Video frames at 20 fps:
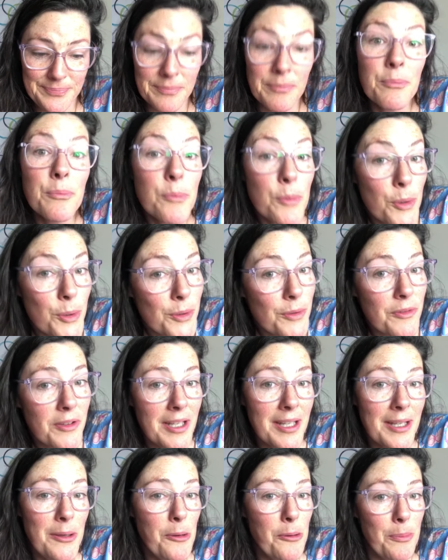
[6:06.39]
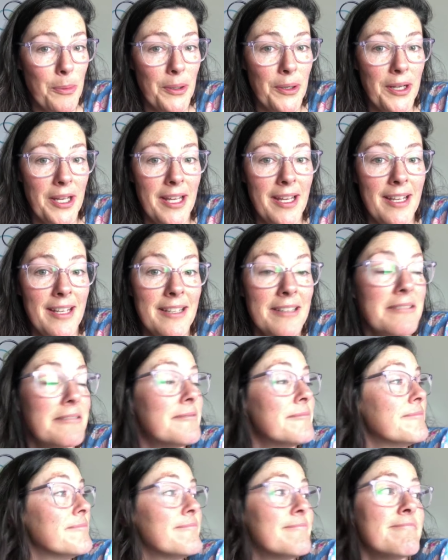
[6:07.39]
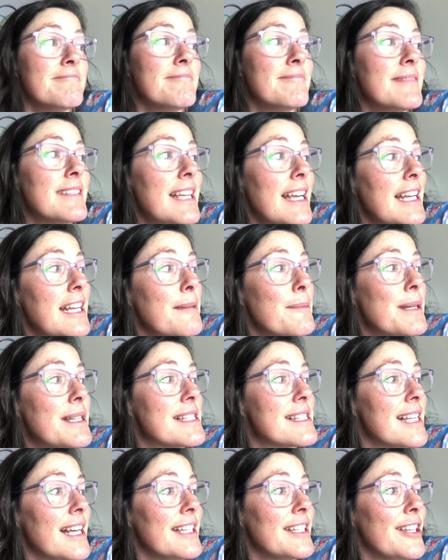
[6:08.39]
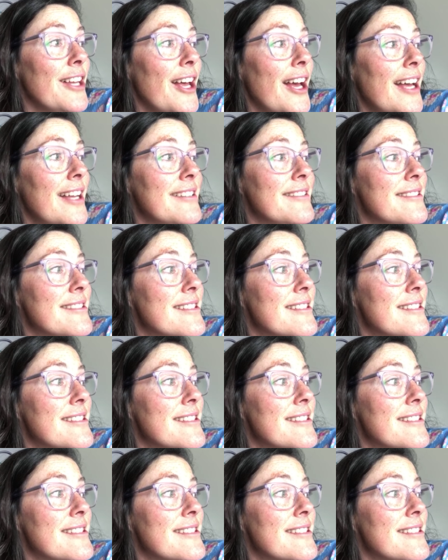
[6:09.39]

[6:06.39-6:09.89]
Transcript: moving your body, getting a bit of sunlight,